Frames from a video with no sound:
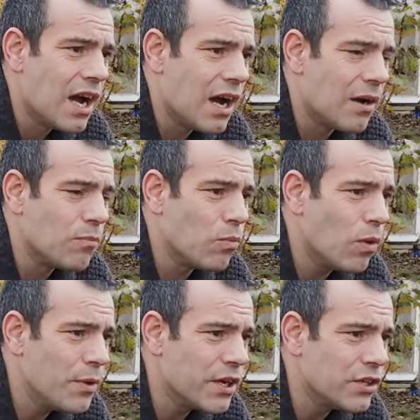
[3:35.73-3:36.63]
Um,
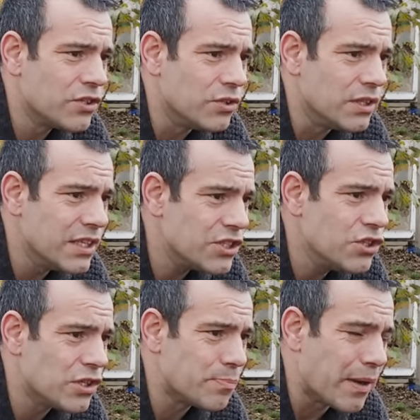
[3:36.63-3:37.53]
what we're going to do, this
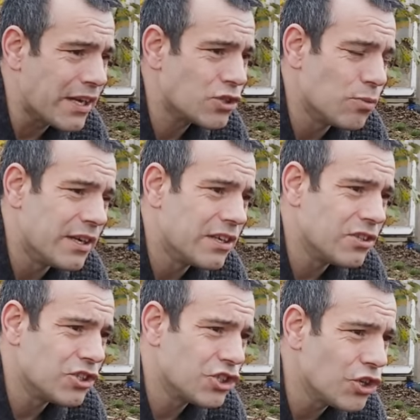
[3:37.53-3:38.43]
year's batch, we're going
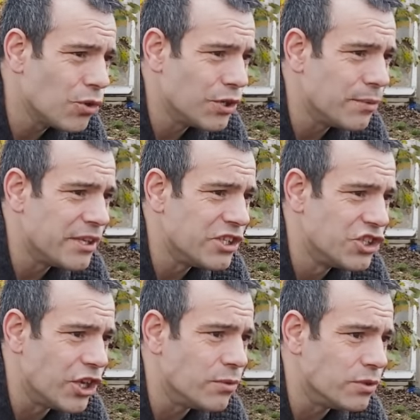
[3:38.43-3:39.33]
to show you in
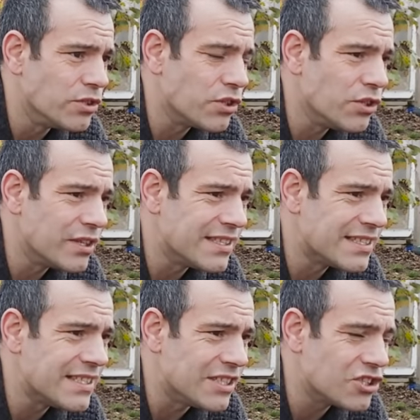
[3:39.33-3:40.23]
June, so you can
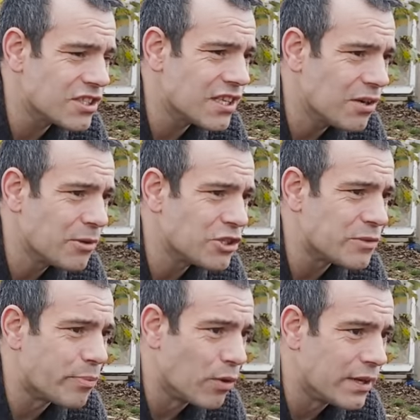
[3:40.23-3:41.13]
see just how much it's
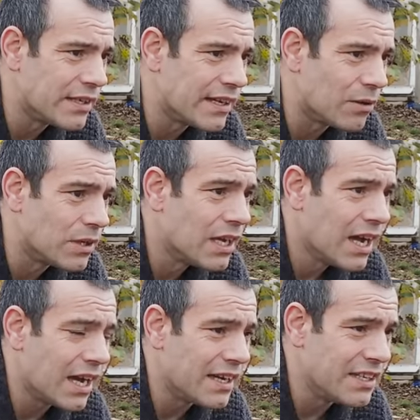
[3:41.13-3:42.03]
broken down,
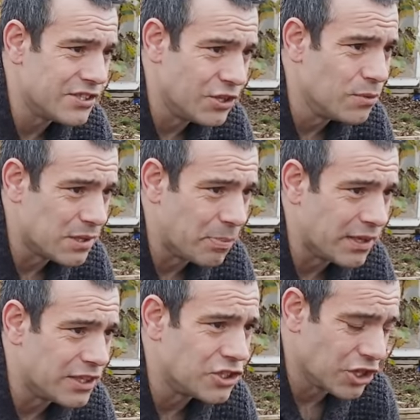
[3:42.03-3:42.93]
and it is usable
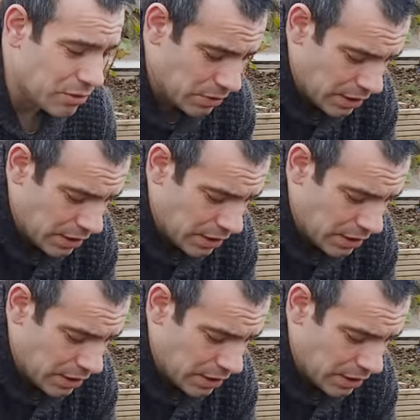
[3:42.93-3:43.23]
in June.